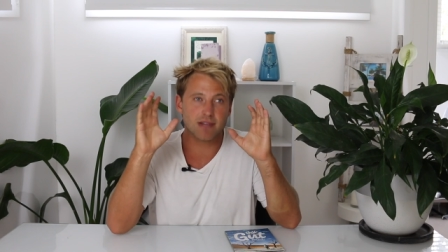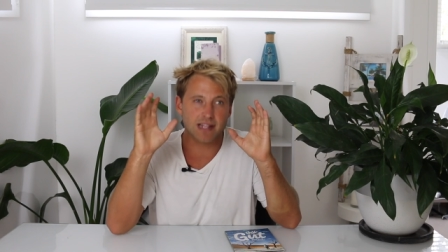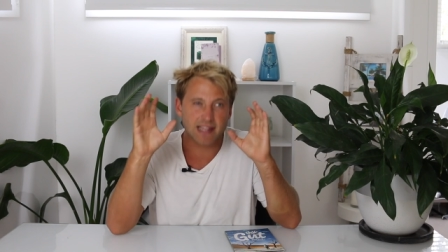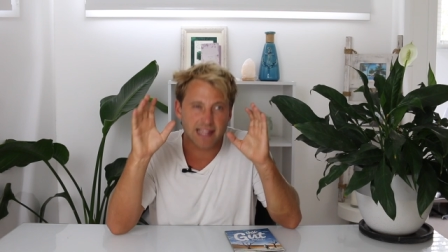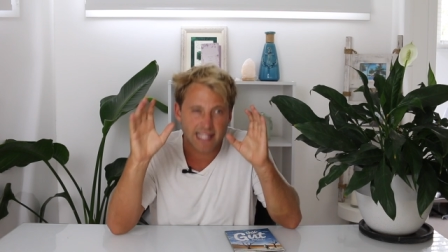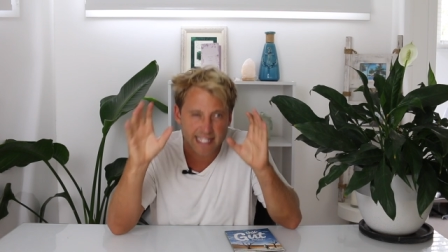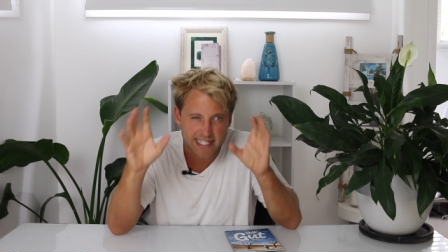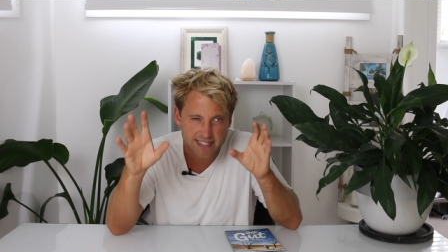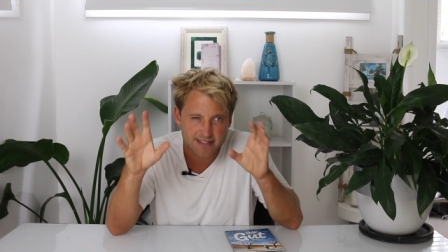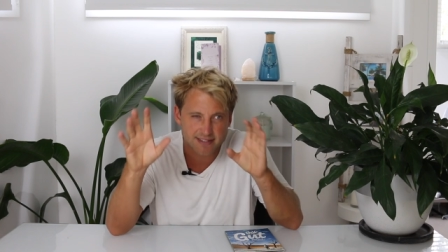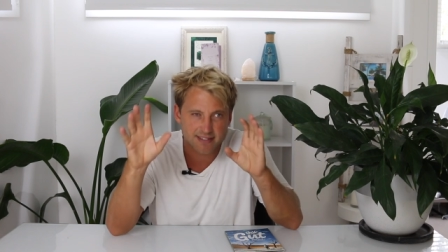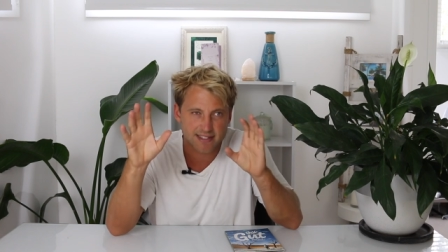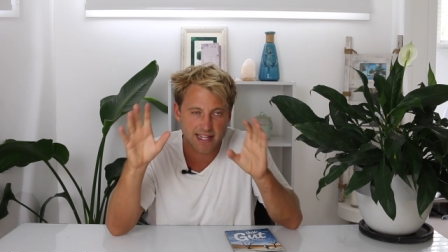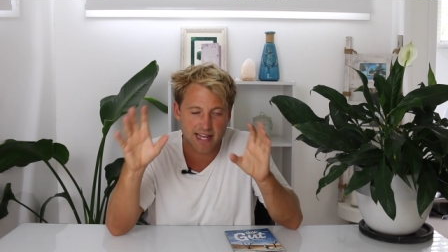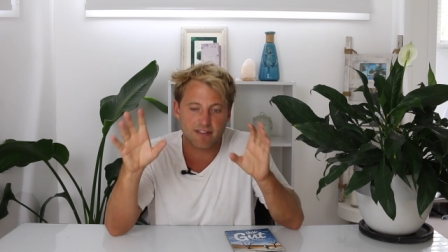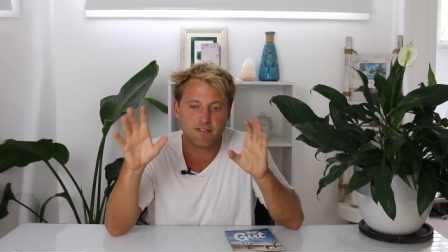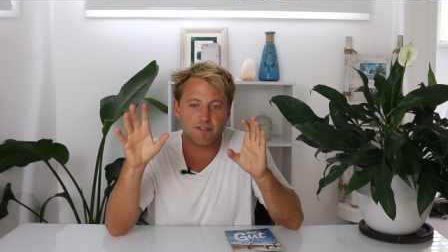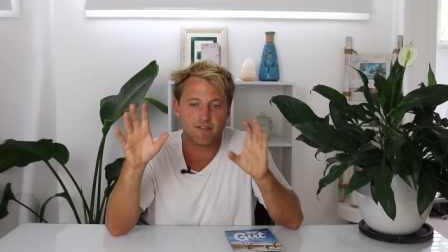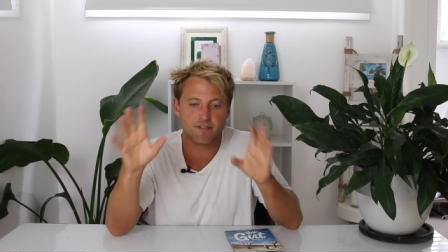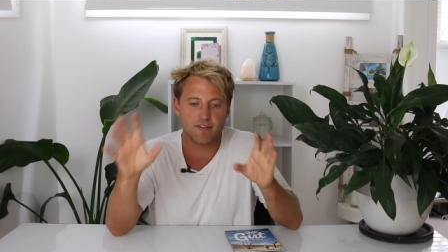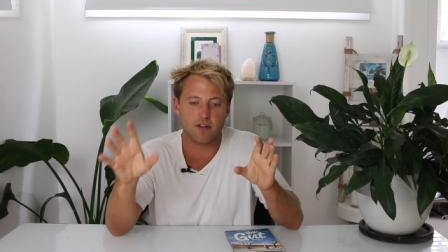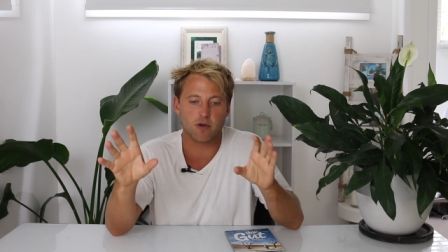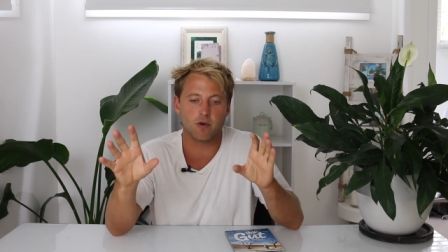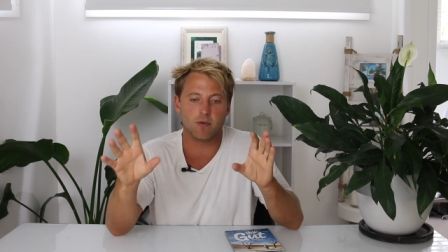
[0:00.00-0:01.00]
release
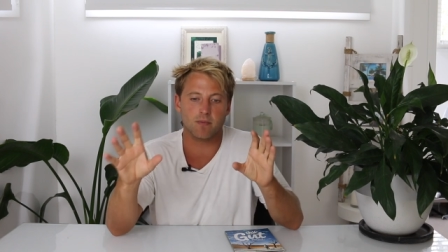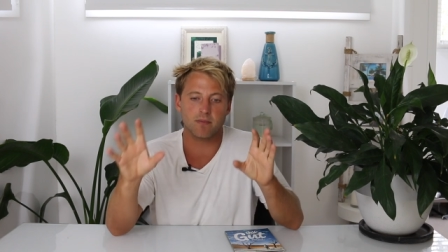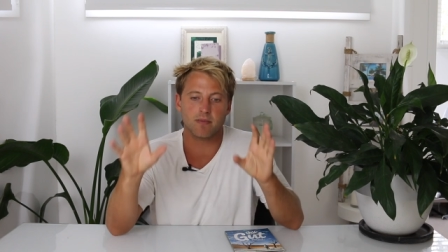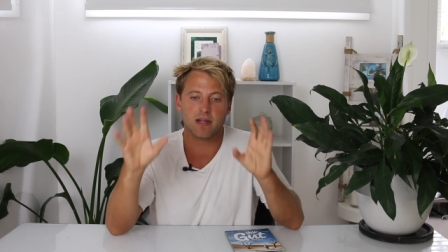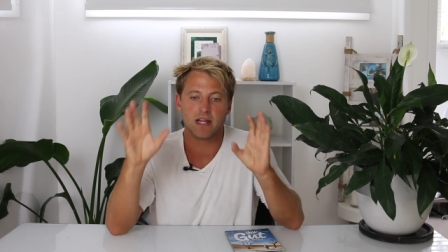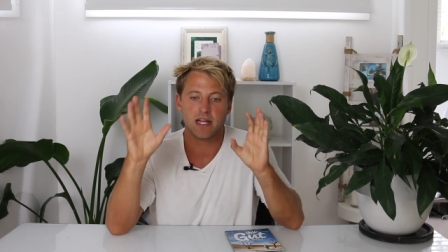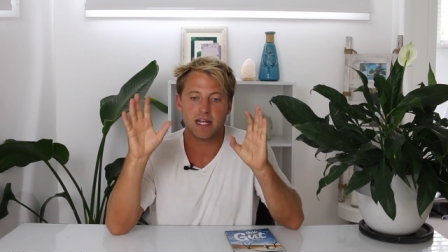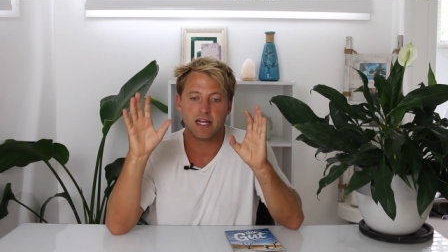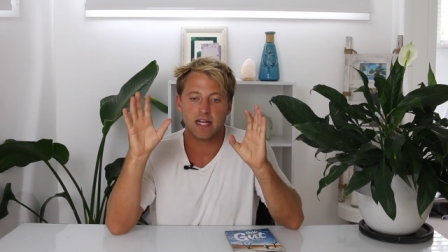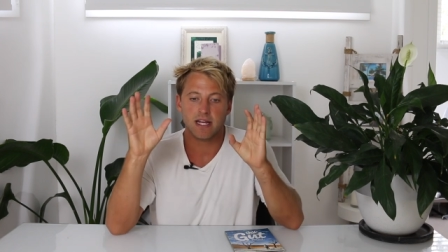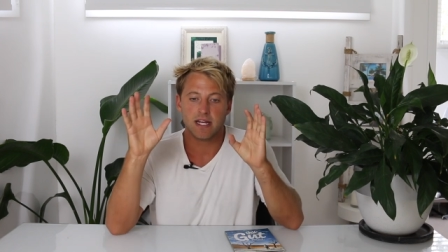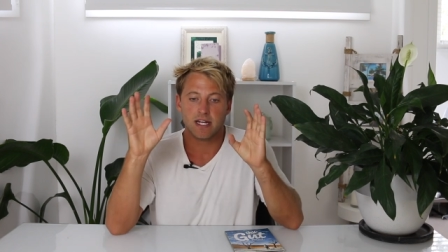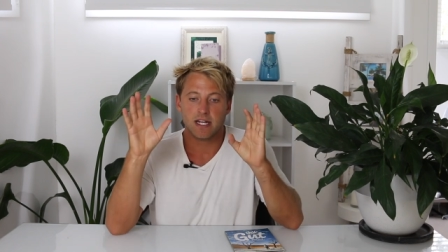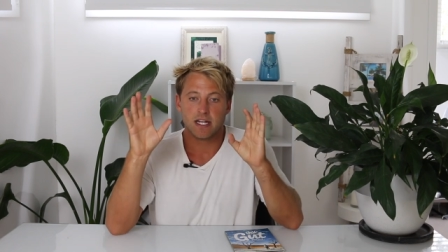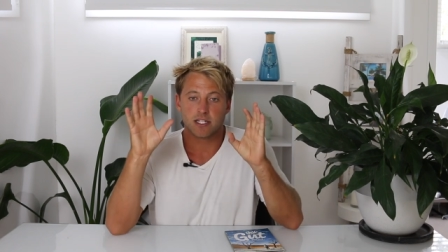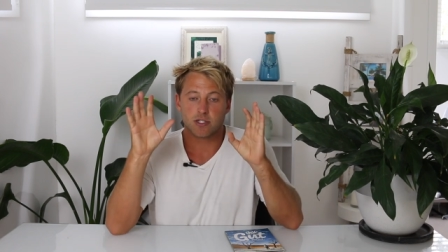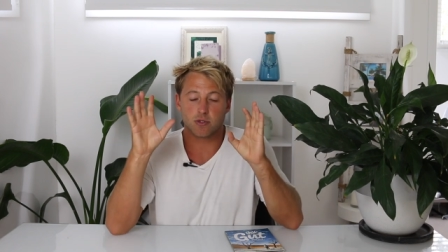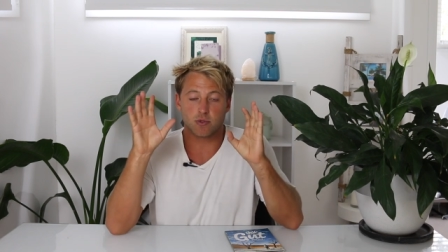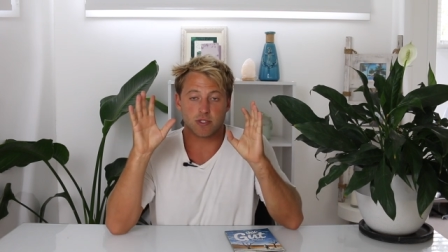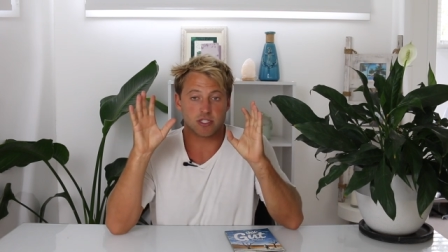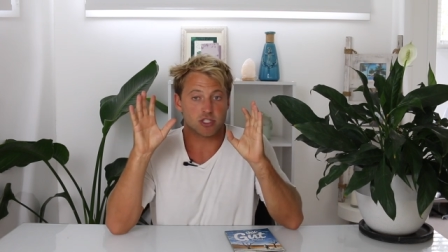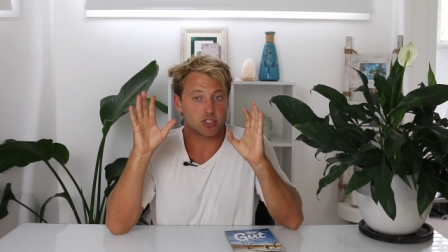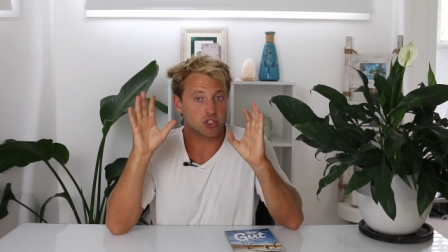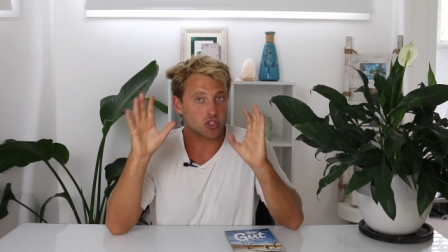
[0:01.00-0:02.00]
that film
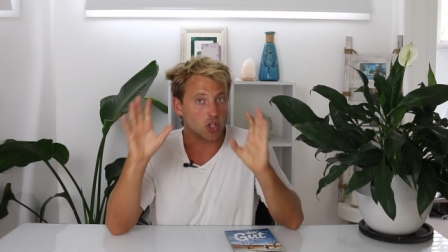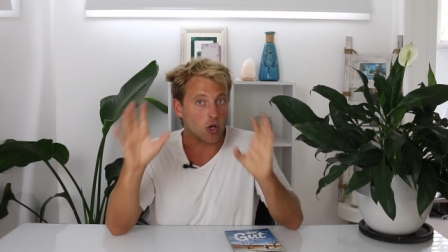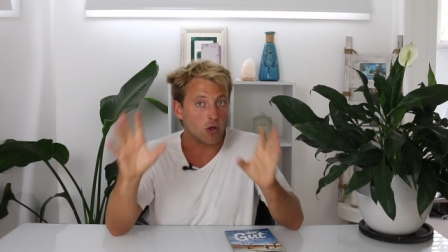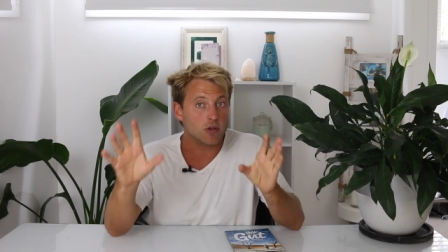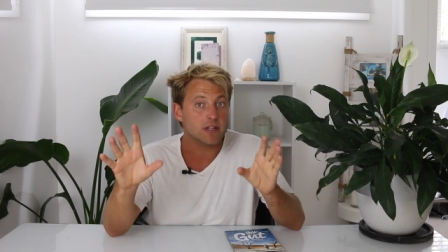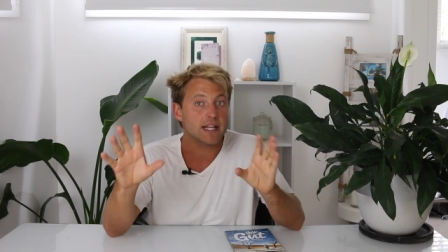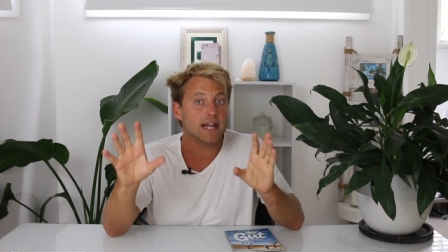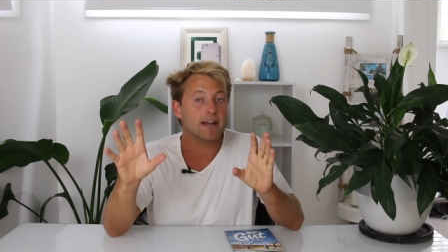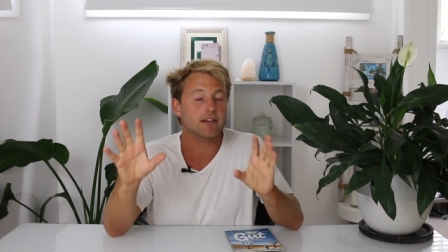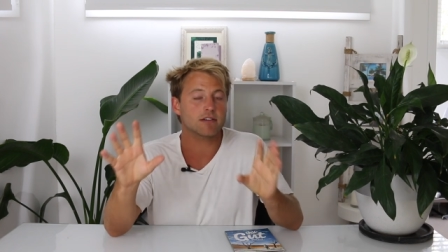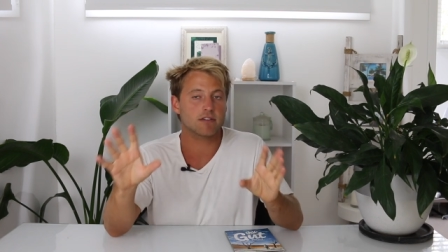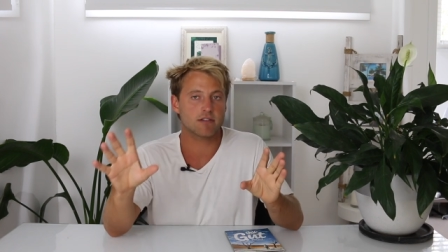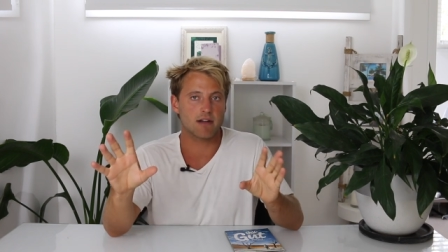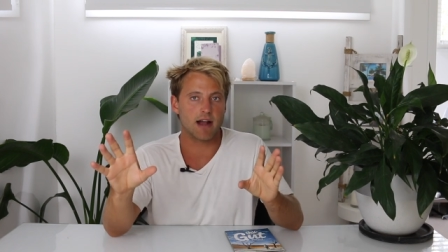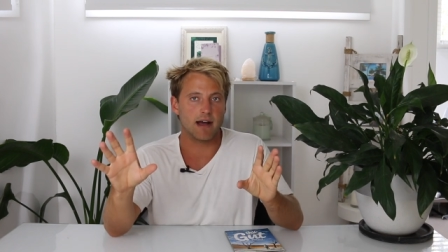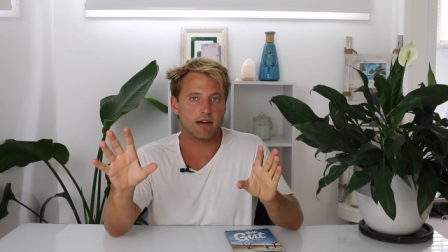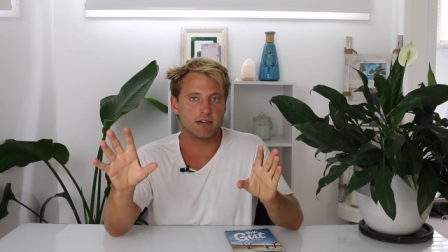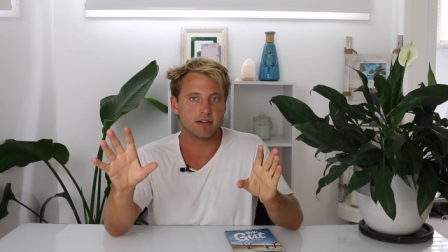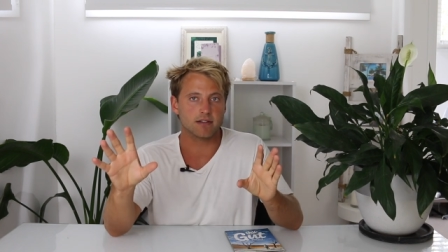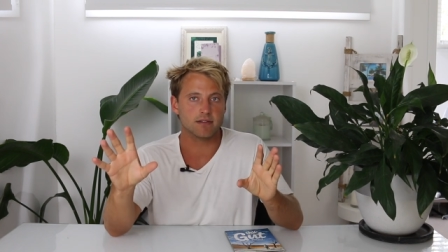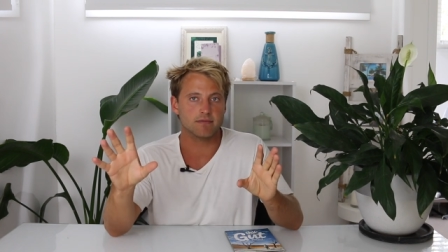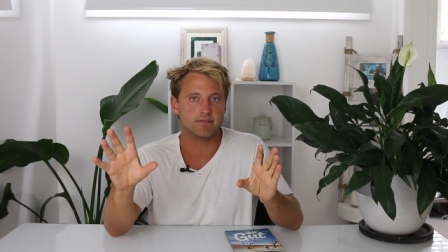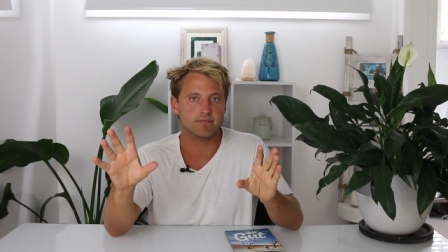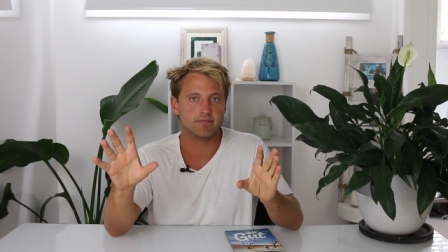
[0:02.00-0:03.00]
to a sold out
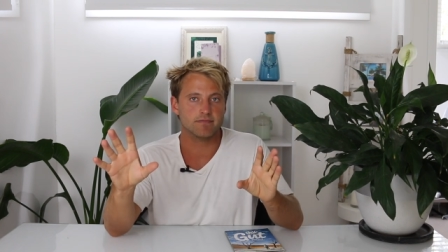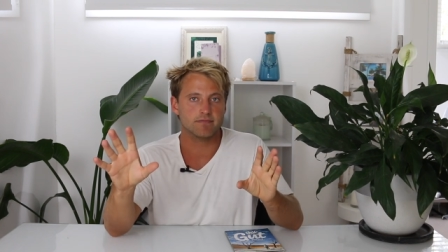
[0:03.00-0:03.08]
crowd,